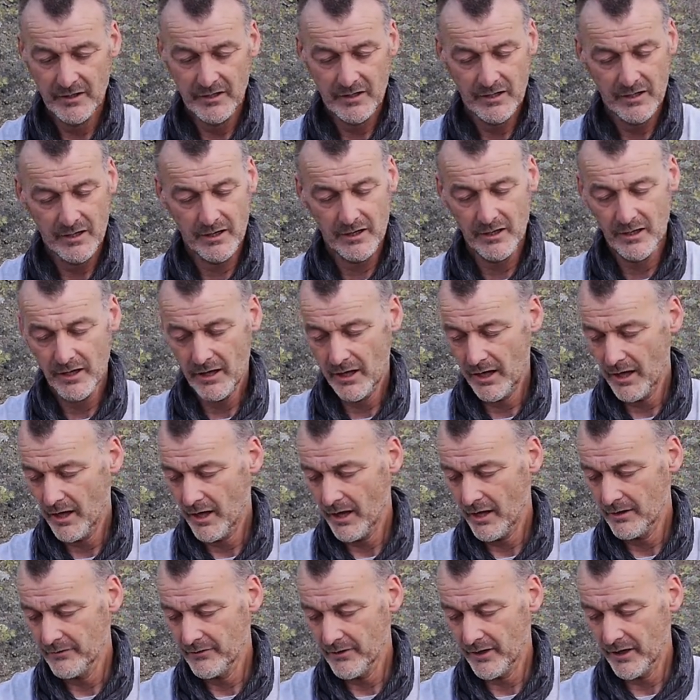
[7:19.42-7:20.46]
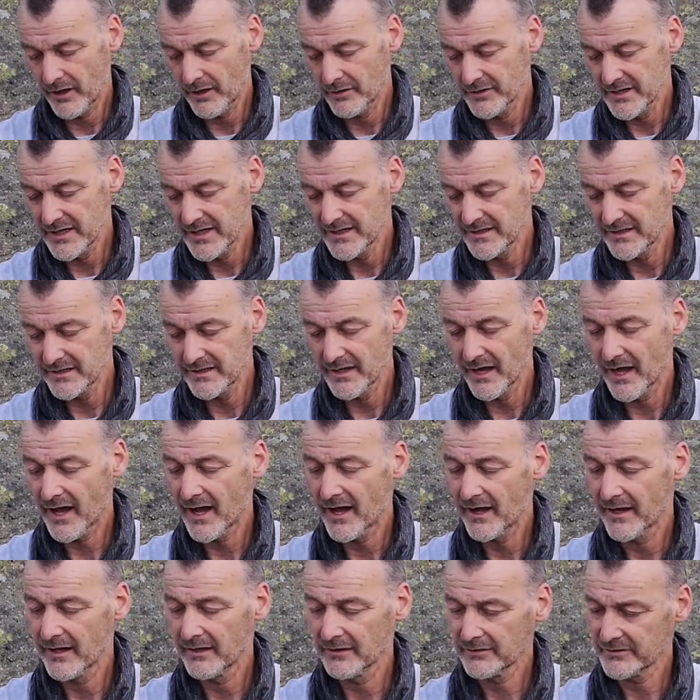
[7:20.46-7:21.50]
that are needed at
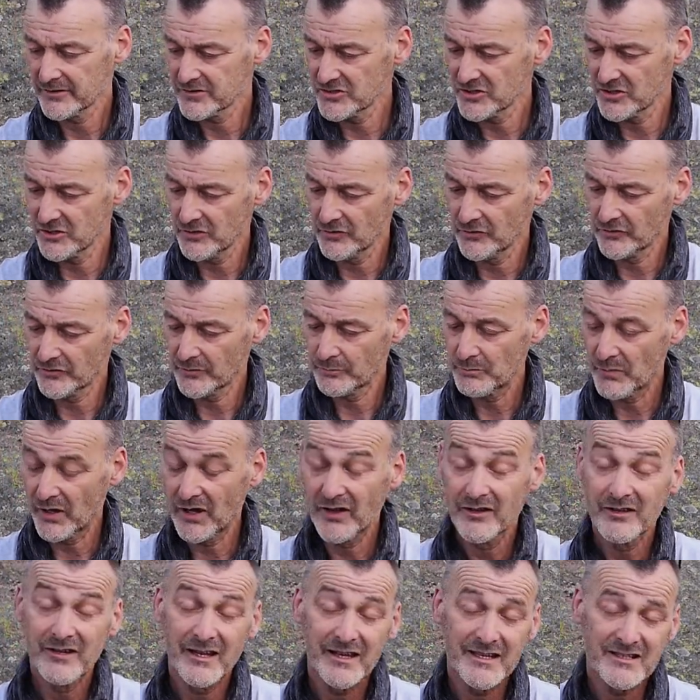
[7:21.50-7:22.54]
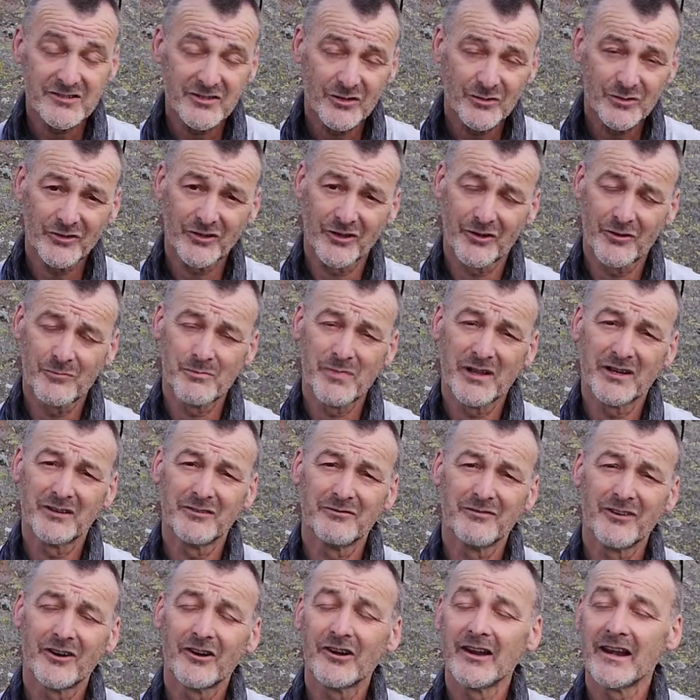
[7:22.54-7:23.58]
high altitudes, but it's also built
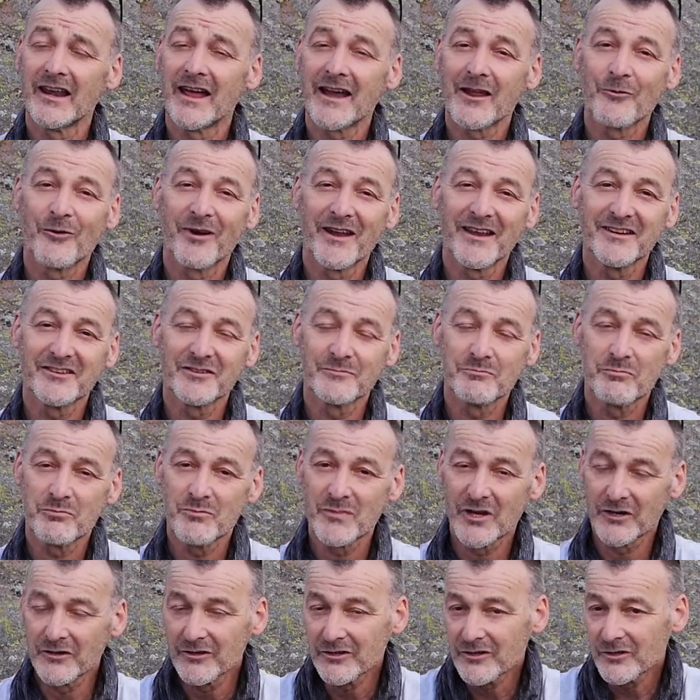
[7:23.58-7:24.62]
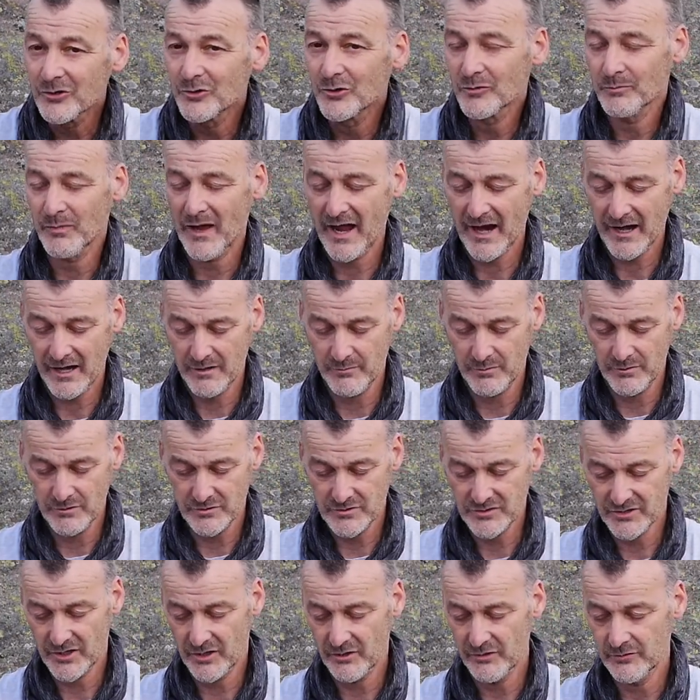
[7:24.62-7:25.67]
very lightweight and of course packable.
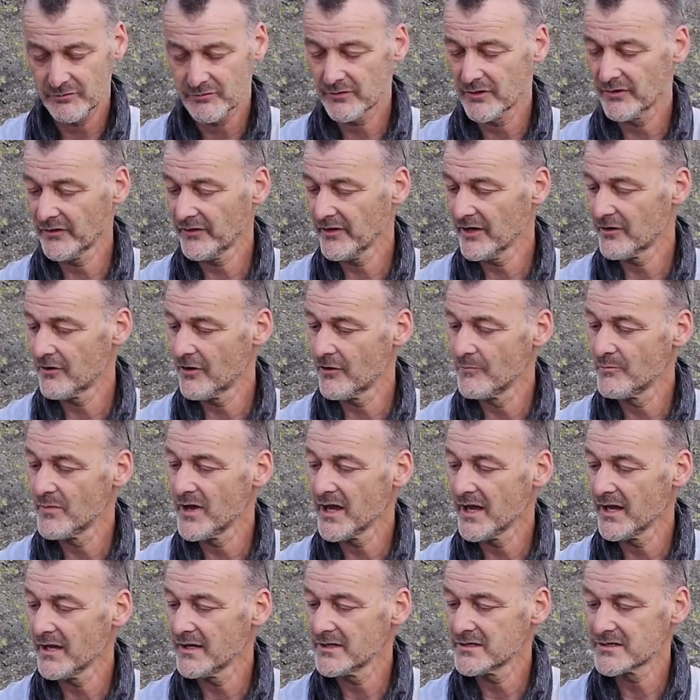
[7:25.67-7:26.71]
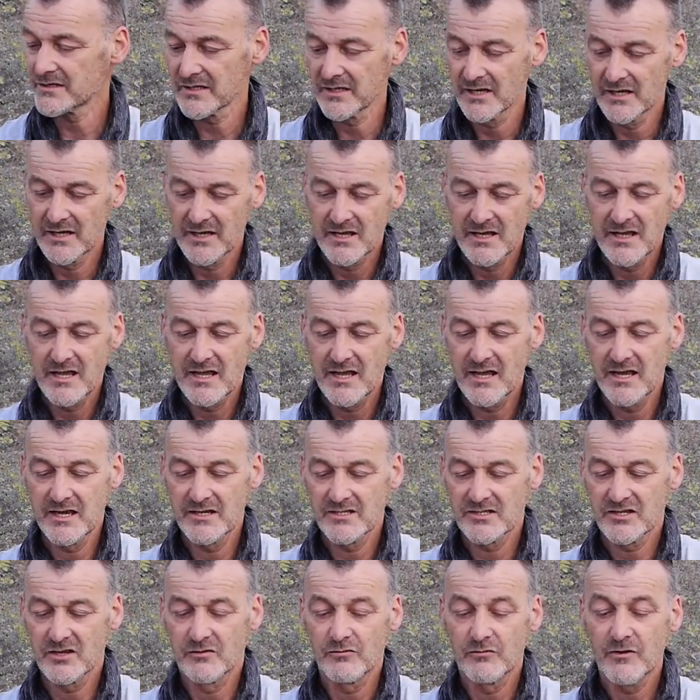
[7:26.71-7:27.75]
So the Xero mitt is
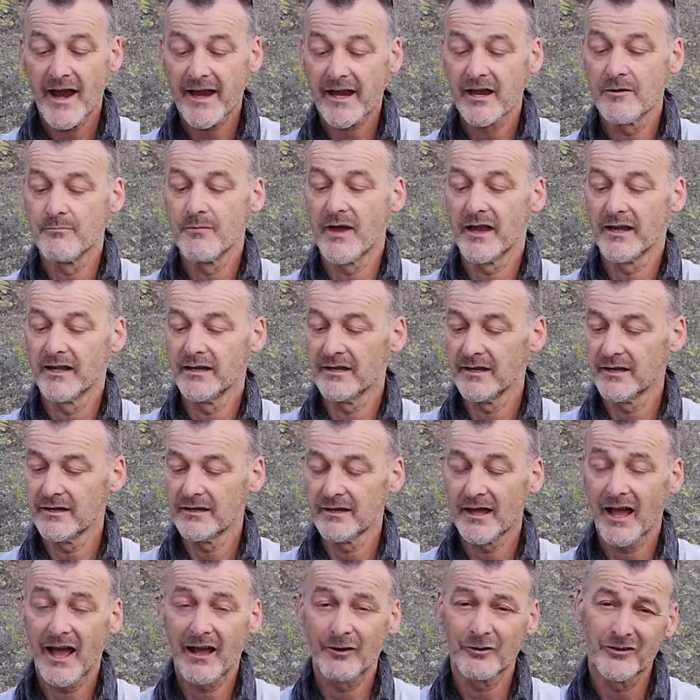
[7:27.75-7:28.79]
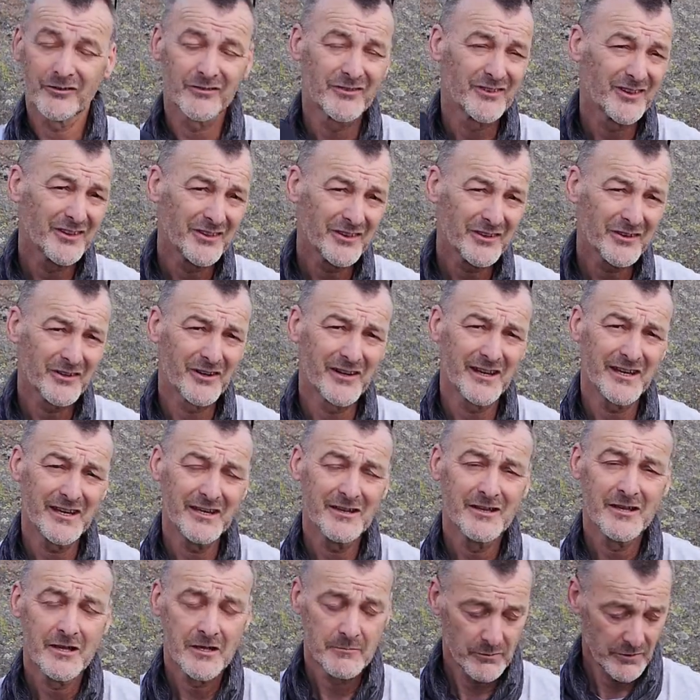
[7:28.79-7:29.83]
the recommended out of the three,
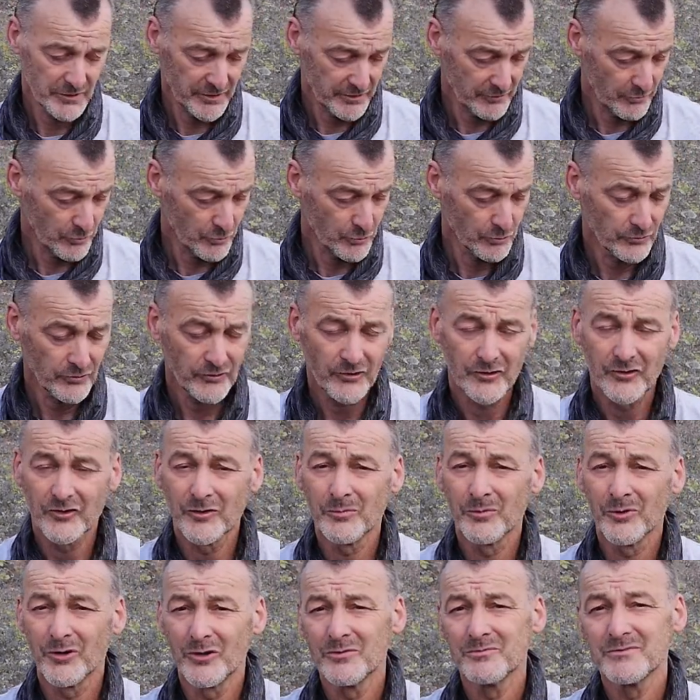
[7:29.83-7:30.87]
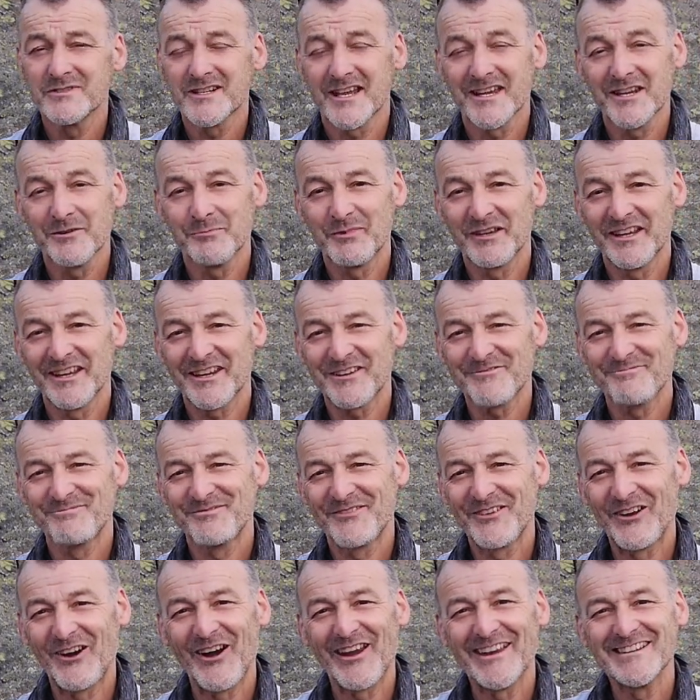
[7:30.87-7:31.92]
but they're all suitable. Take your pick.
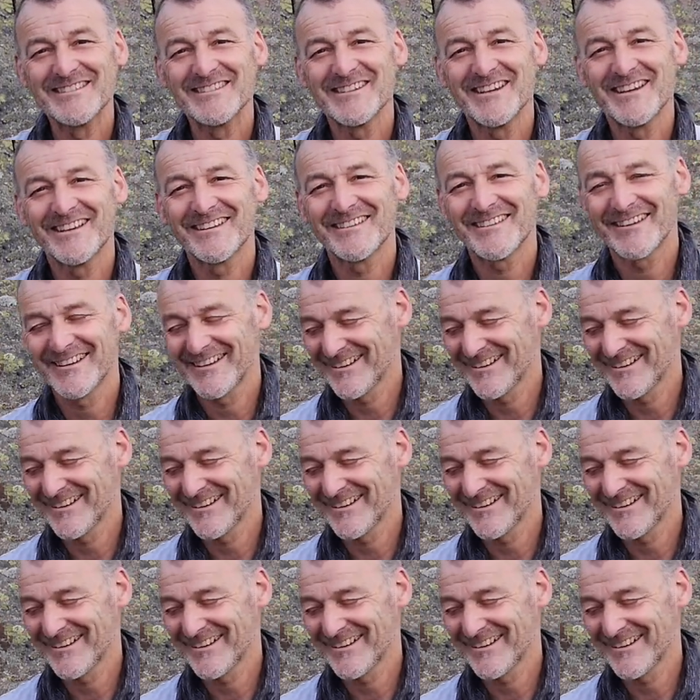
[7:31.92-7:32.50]
All right, cheers.